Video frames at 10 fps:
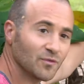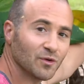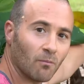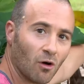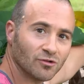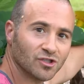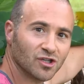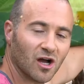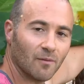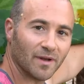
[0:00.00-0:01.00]
to
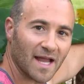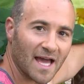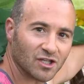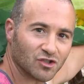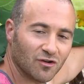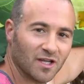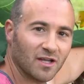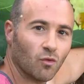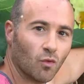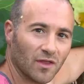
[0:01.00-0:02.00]
mulch a banana
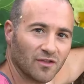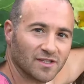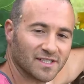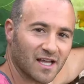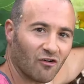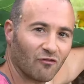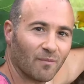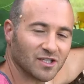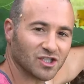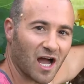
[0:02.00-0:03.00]
tree with
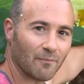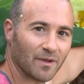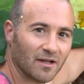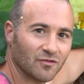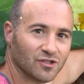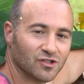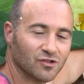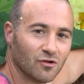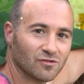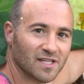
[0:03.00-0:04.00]
itself by chopping the
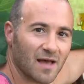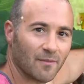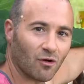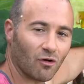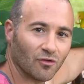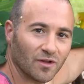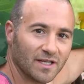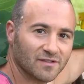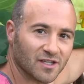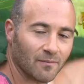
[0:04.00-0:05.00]
pseudostem and all the
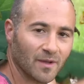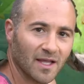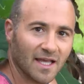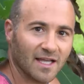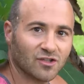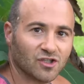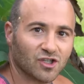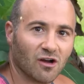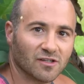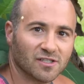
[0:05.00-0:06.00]
leaves up into
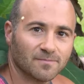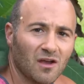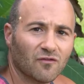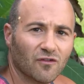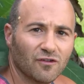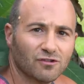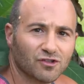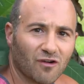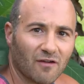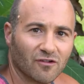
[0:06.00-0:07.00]
chunks. For
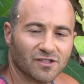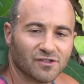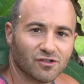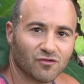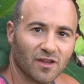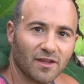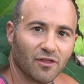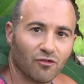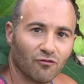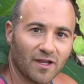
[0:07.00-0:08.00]
future reference, there's really
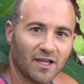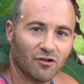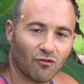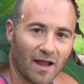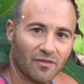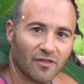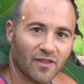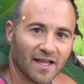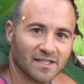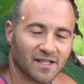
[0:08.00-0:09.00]
three great
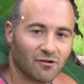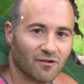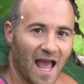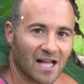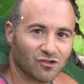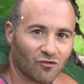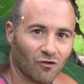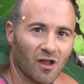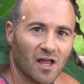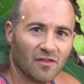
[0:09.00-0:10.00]
things that are
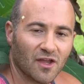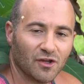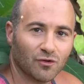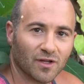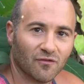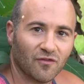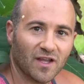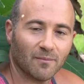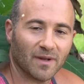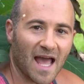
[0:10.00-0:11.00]
natural that you can
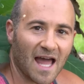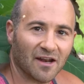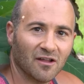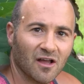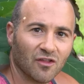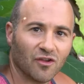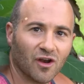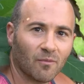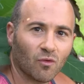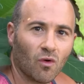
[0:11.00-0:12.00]
feed a banana. The
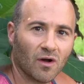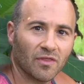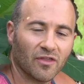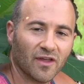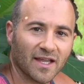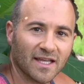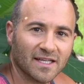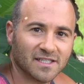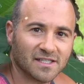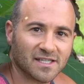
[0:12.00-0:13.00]
number one thing
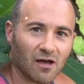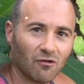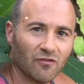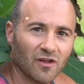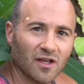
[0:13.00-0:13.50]
is itself,